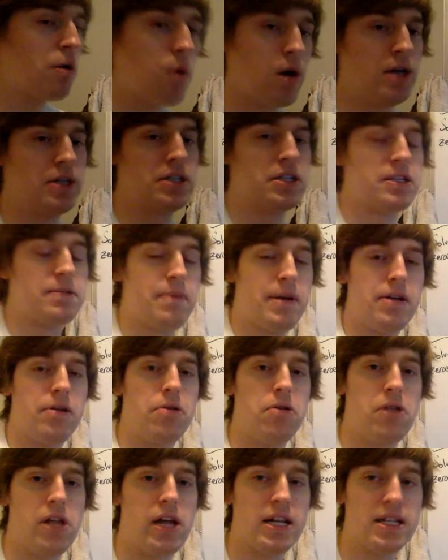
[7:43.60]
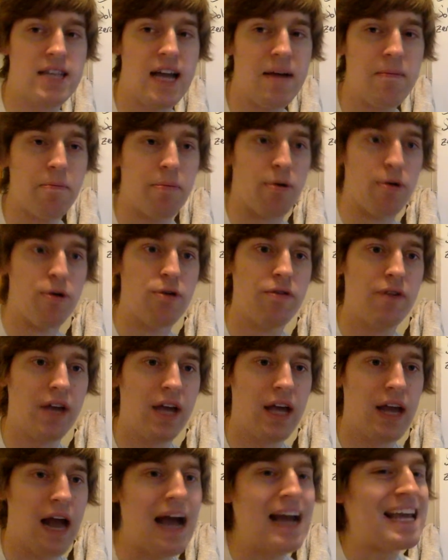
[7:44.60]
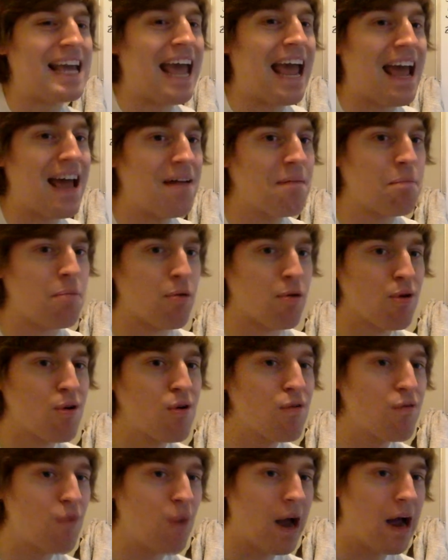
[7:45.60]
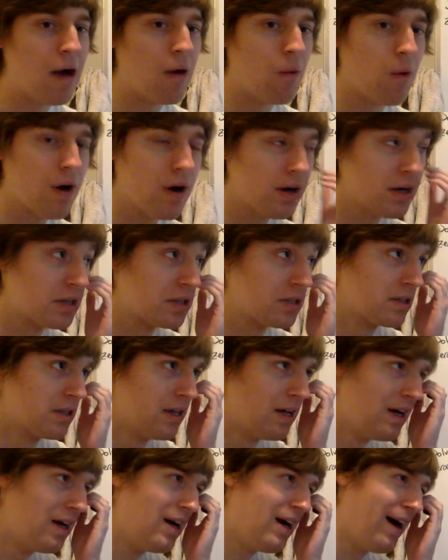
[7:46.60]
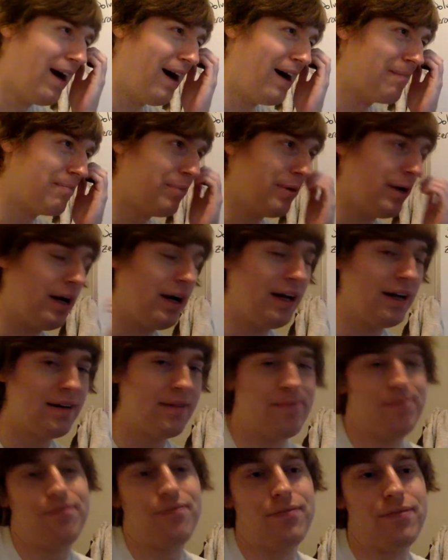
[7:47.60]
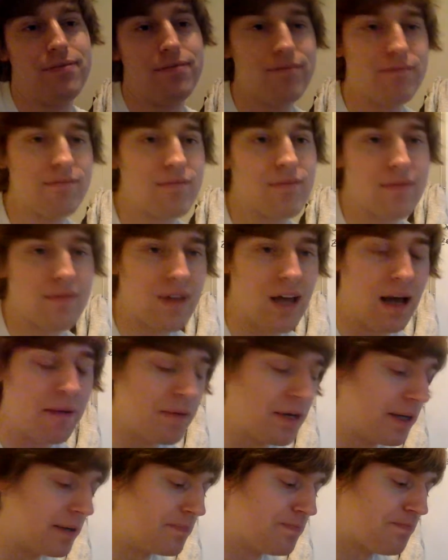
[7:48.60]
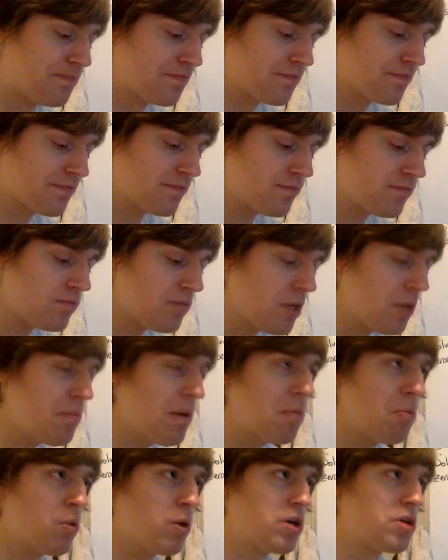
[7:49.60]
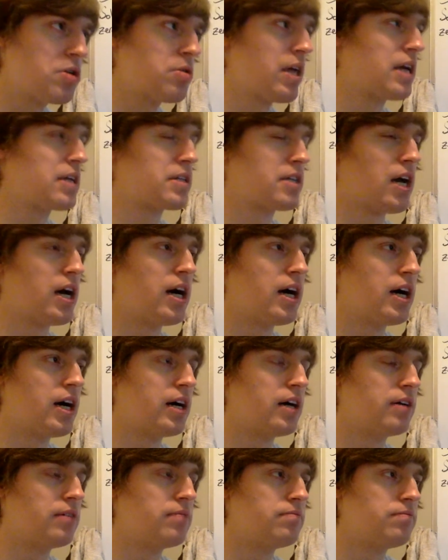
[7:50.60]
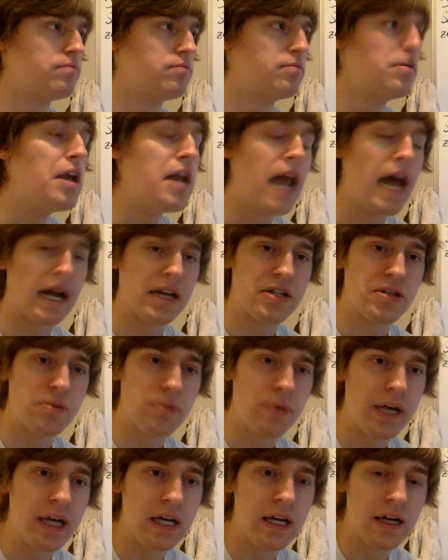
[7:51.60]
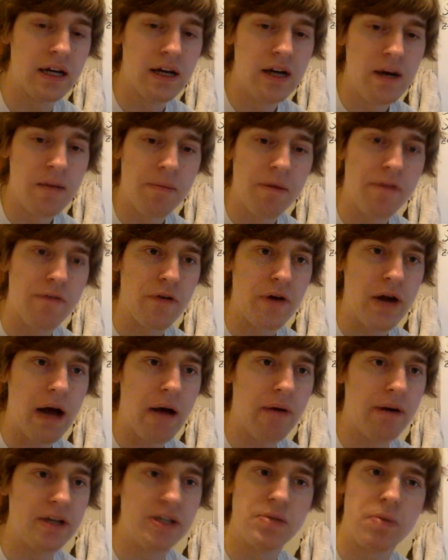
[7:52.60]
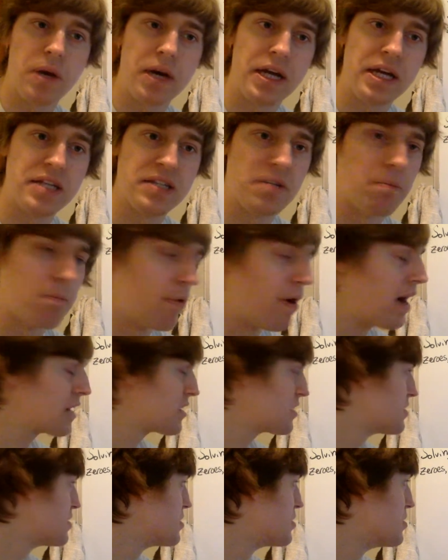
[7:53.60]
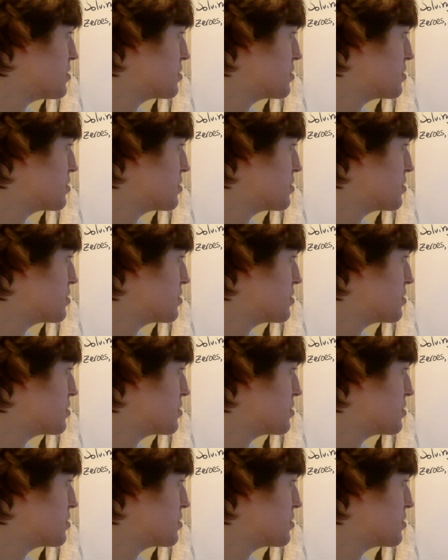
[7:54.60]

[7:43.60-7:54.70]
want to spend a whole lot of time proving it. I can prove why it works, but I mean, maybe we can do that next week. But for now, I just want to get some practice in